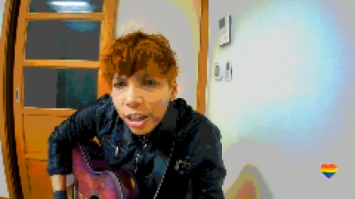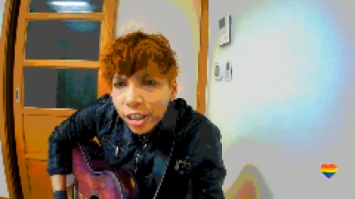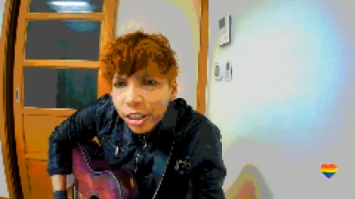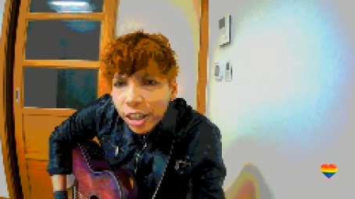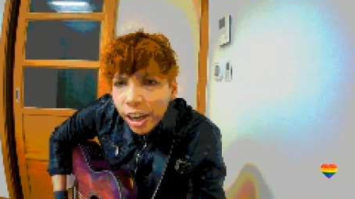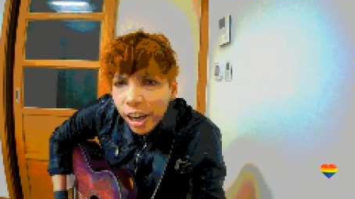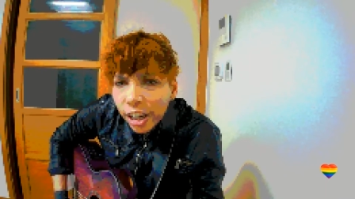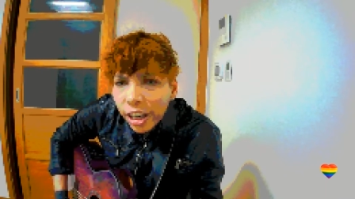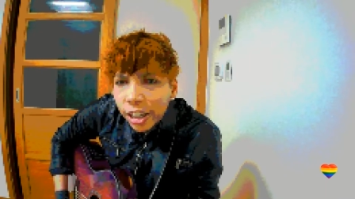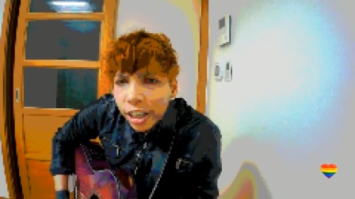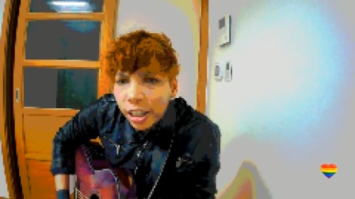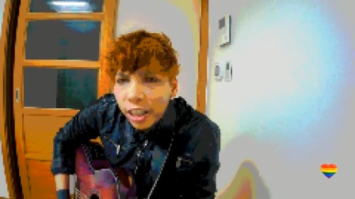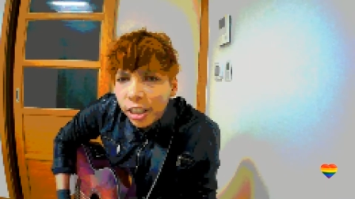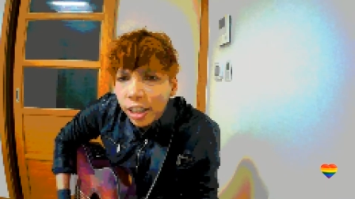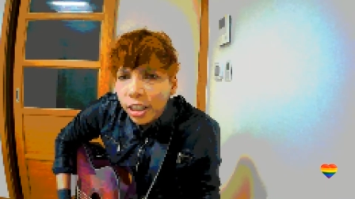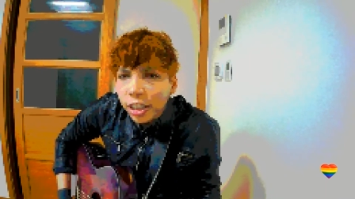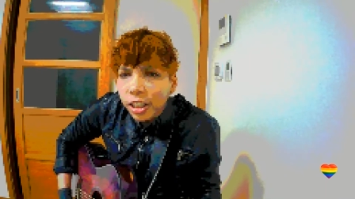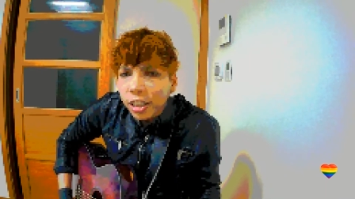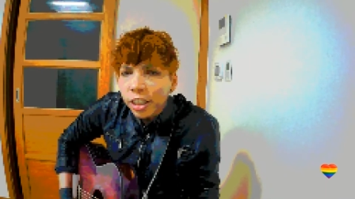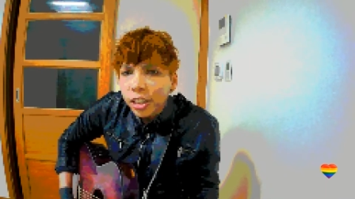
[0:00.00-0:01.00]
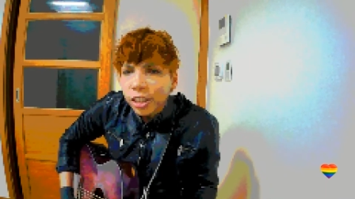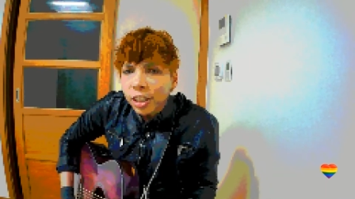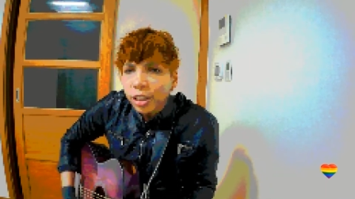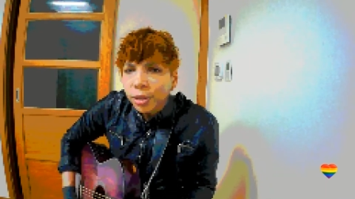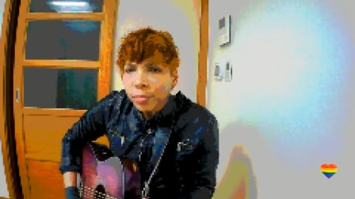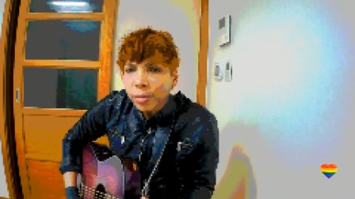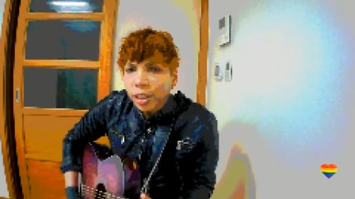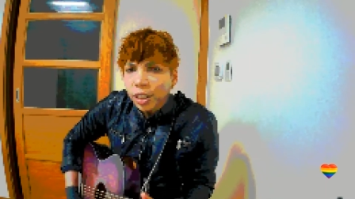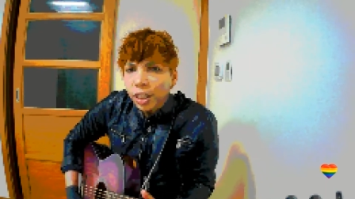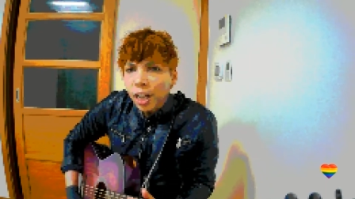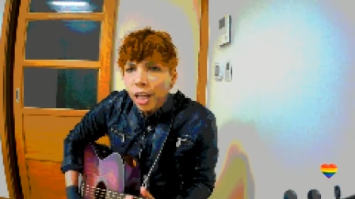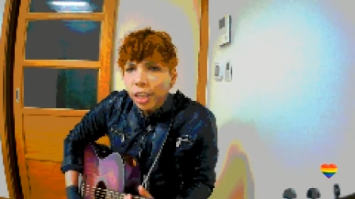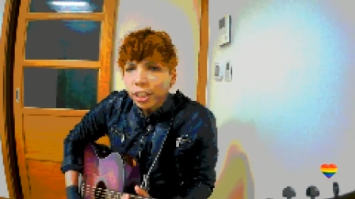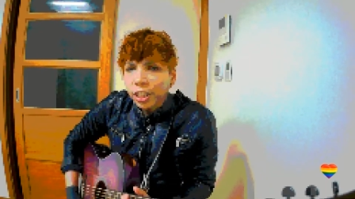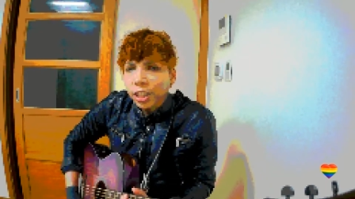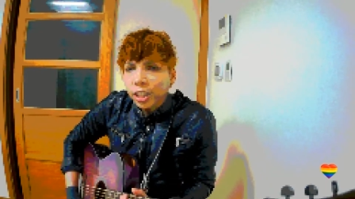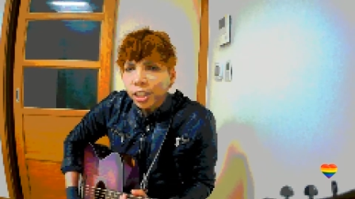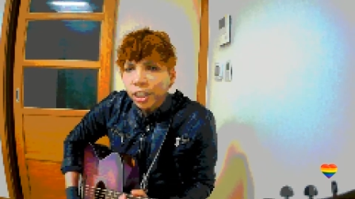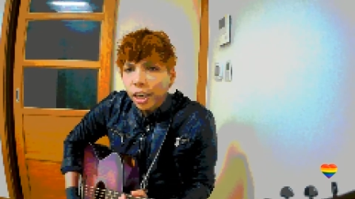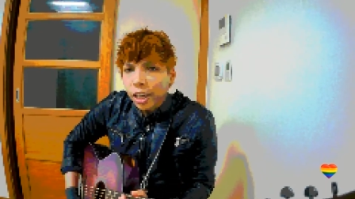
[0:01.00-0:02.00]
That something like
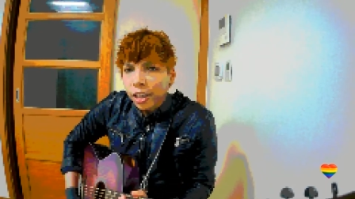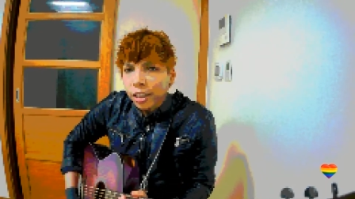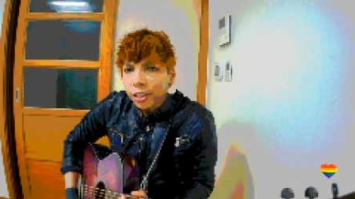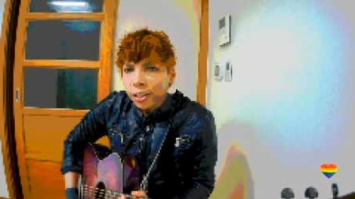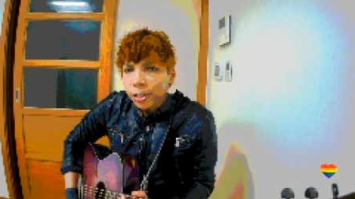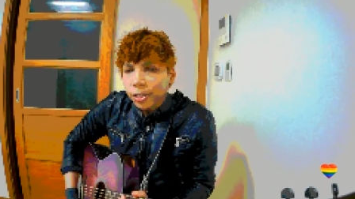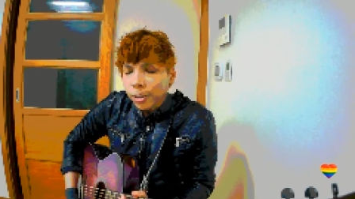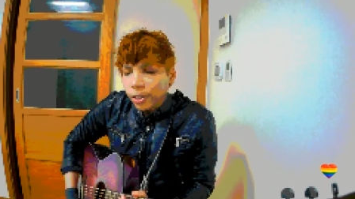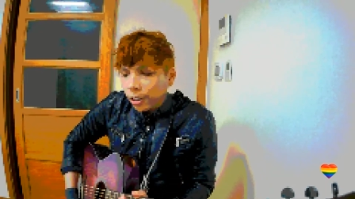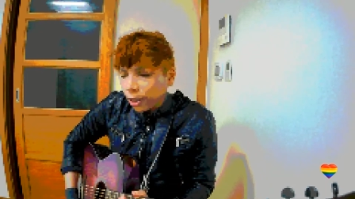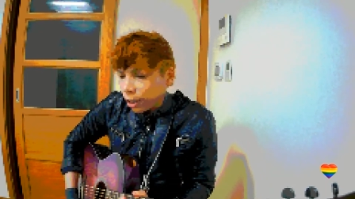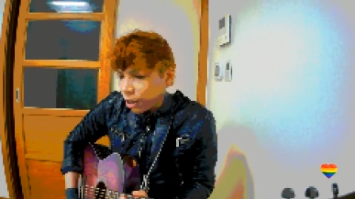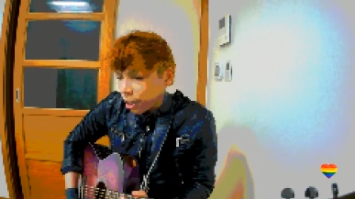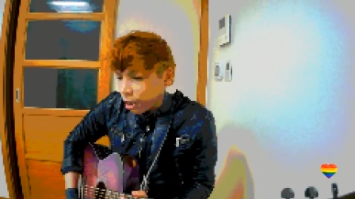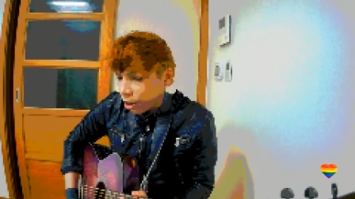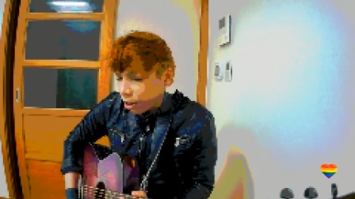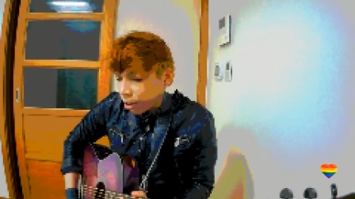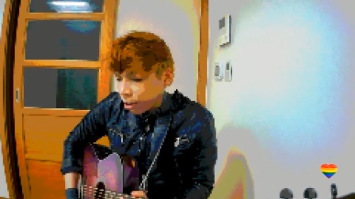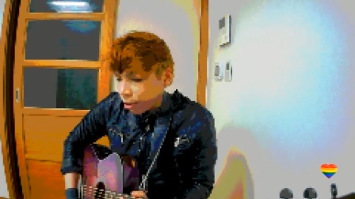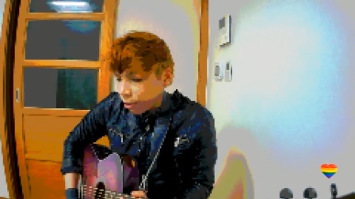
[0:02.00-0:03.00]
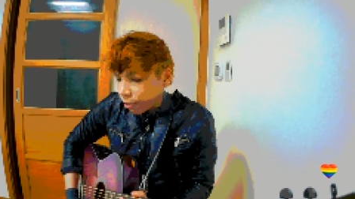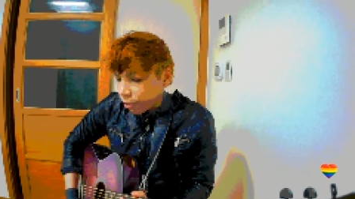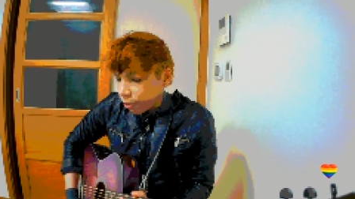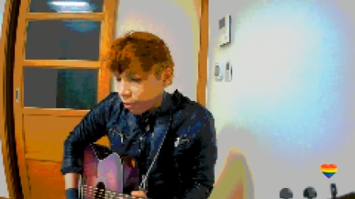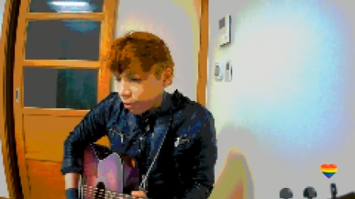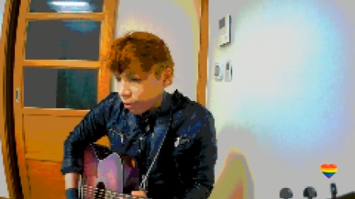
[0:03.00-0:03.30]
that. Love.